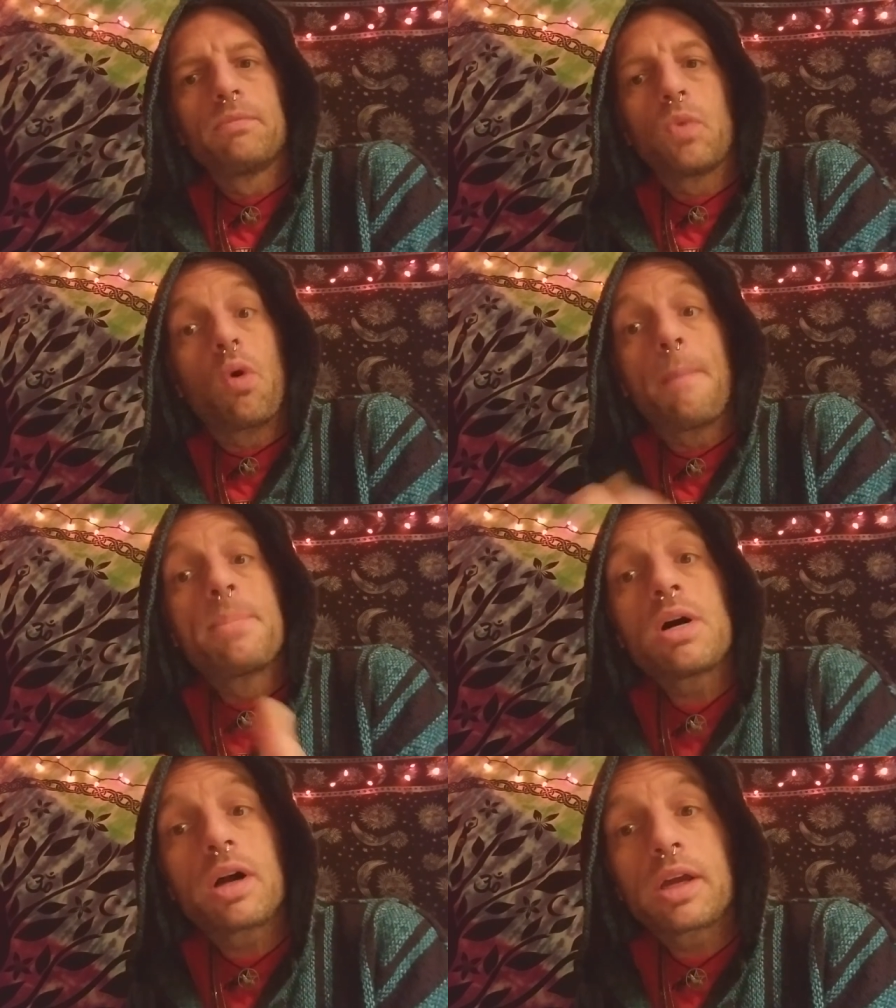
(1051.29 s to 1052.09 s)
or a
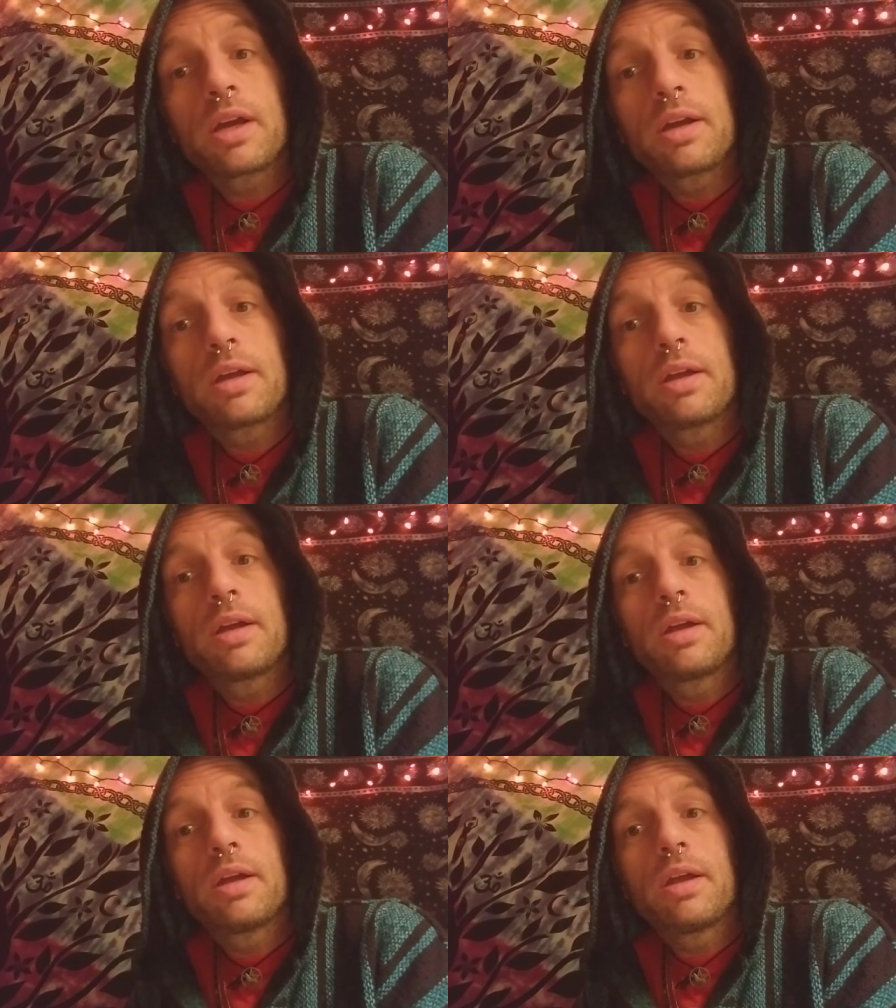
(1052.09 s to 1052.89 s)
book,
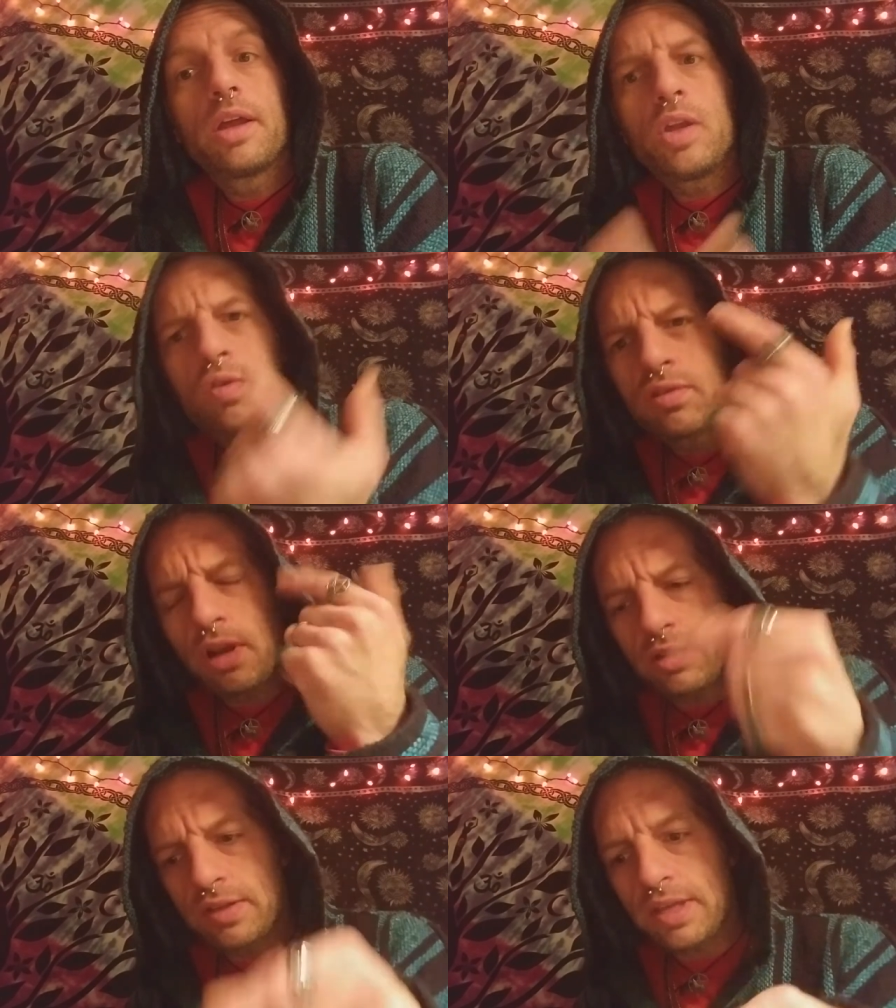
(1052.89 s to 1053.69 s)
you
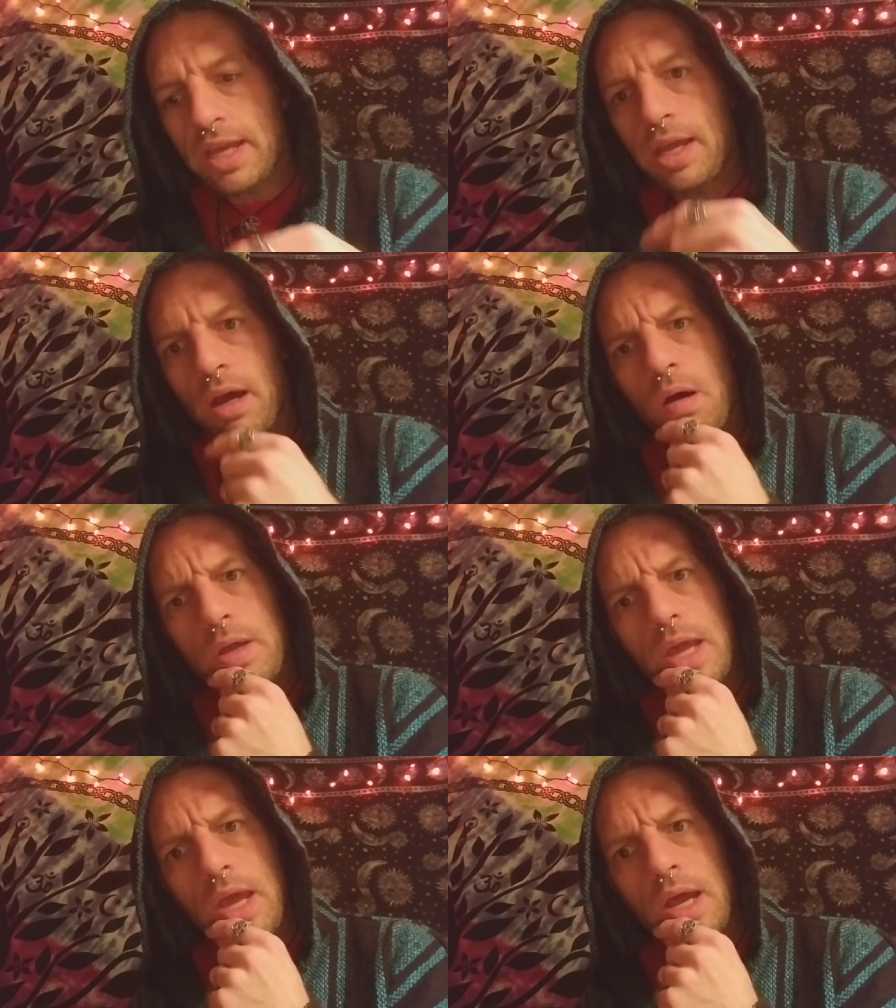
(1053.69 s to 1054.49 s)
start to say, oh
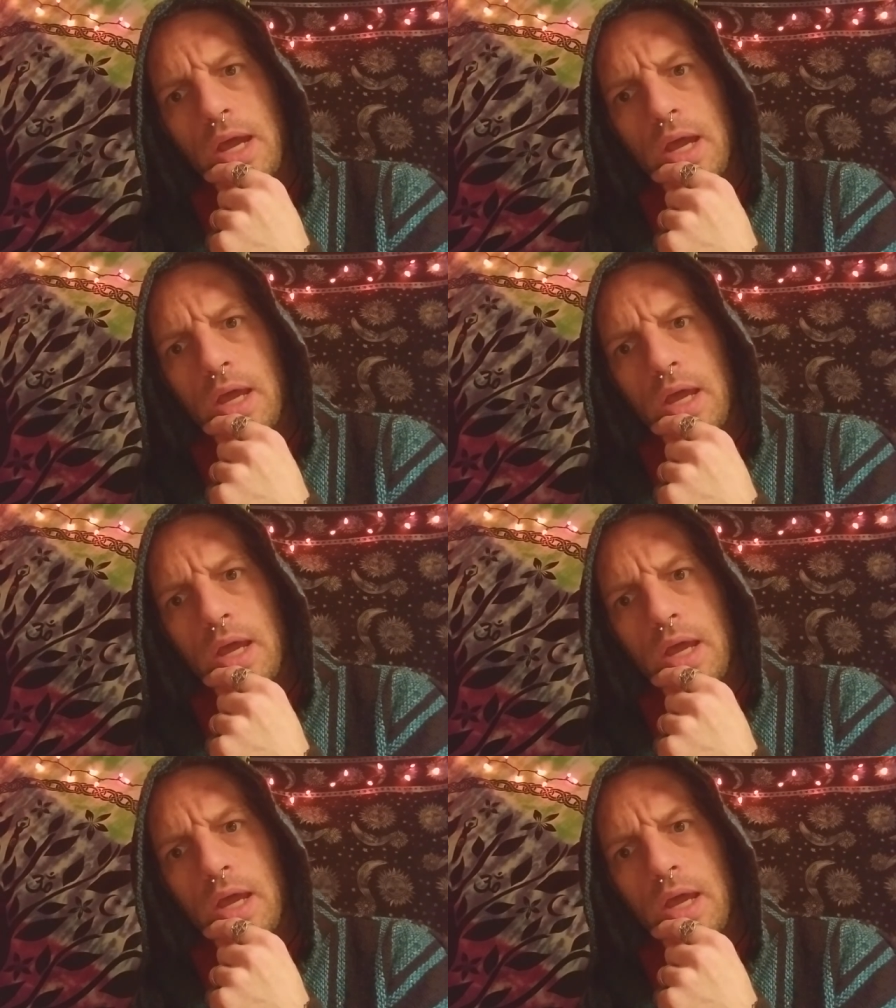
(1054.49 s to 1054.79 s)
yeah,